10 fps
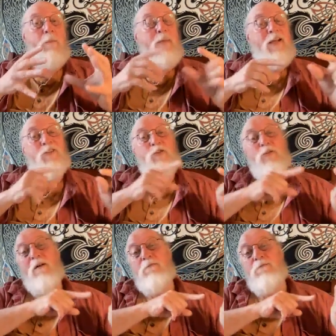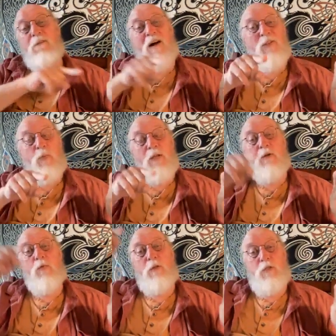because they're not following the
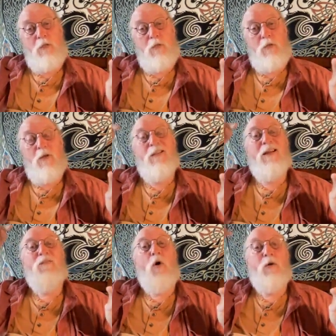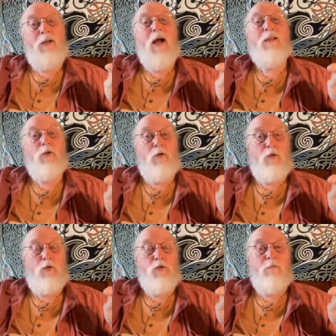reasoning they've already got the
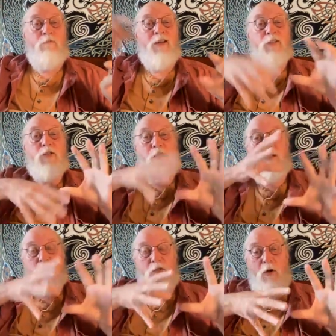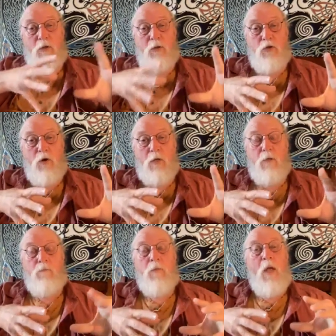conclusion fixed, and this is all constructed.